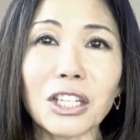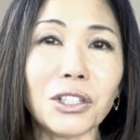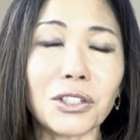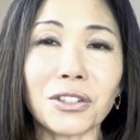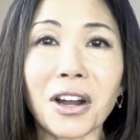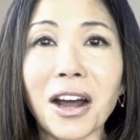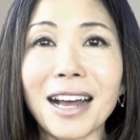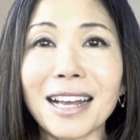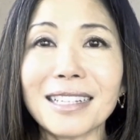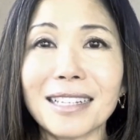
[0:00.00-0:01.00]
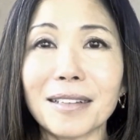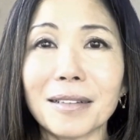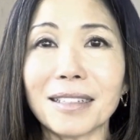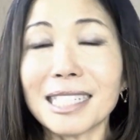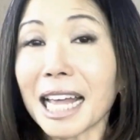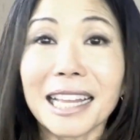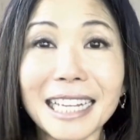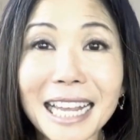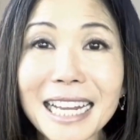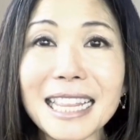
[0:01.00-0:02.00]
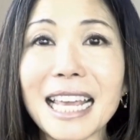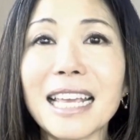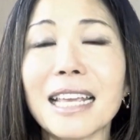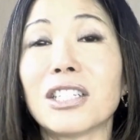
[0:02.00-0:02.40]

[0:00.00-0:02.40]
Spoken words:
you're not selling anything.